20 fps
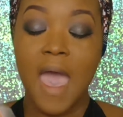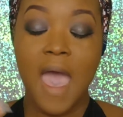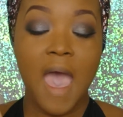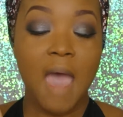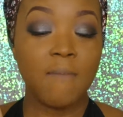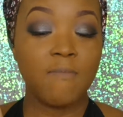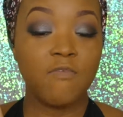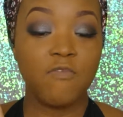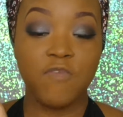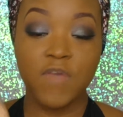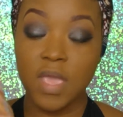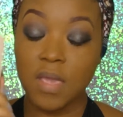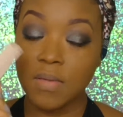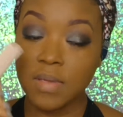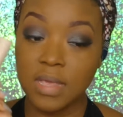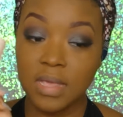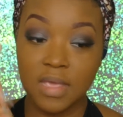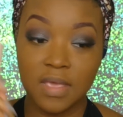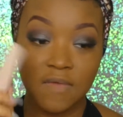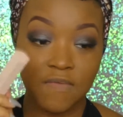I'm
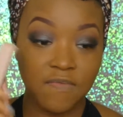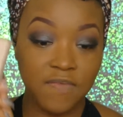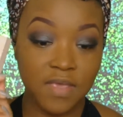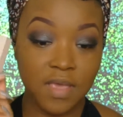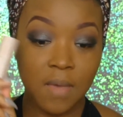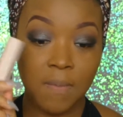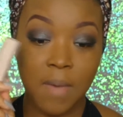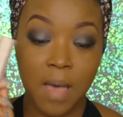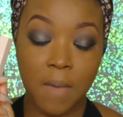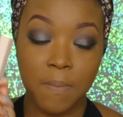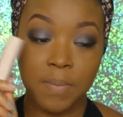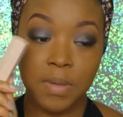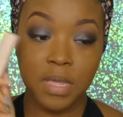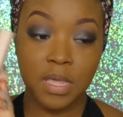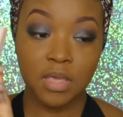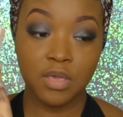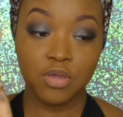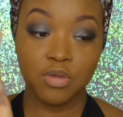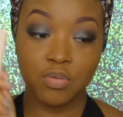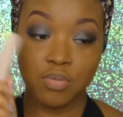very iffy about
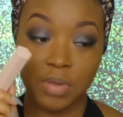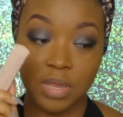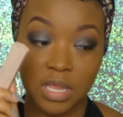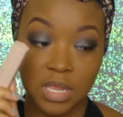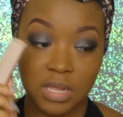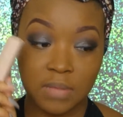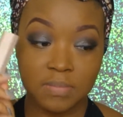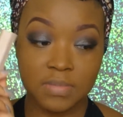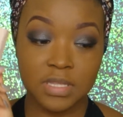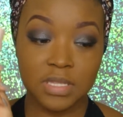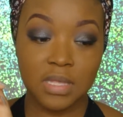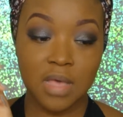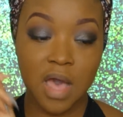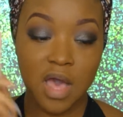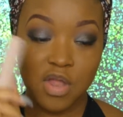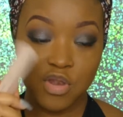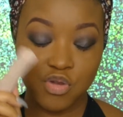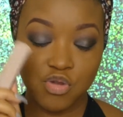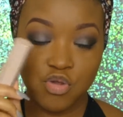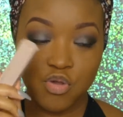putting creams
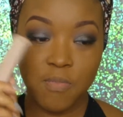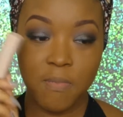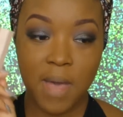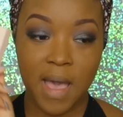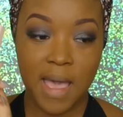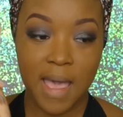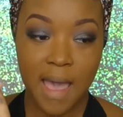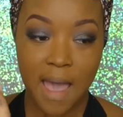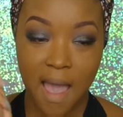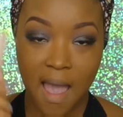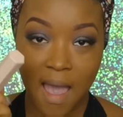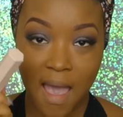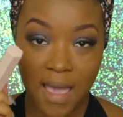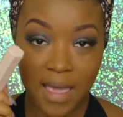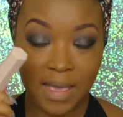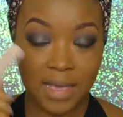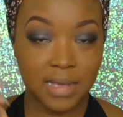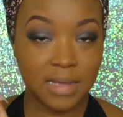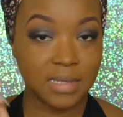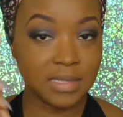under my
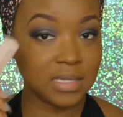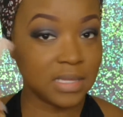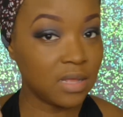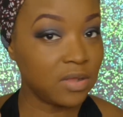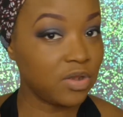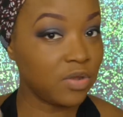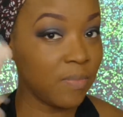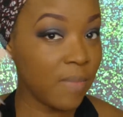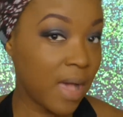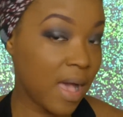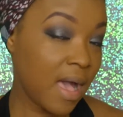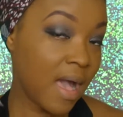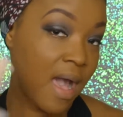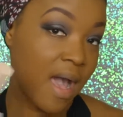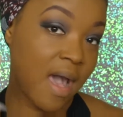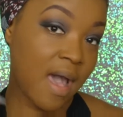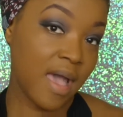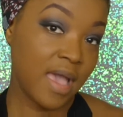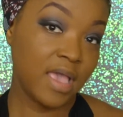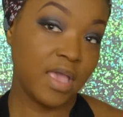eye because under my
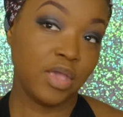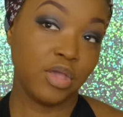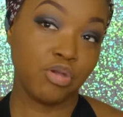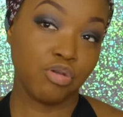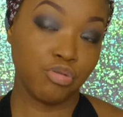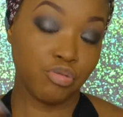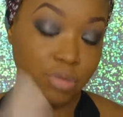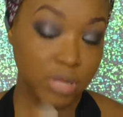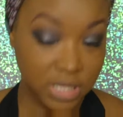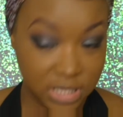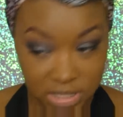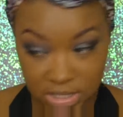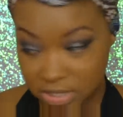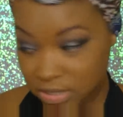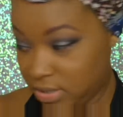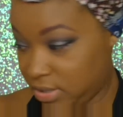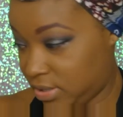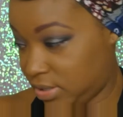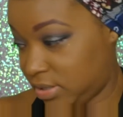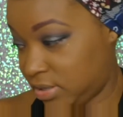eye
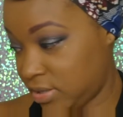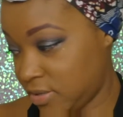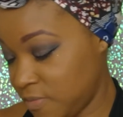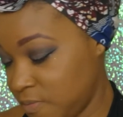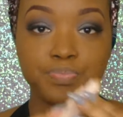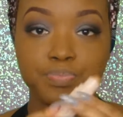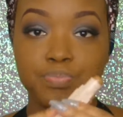creases.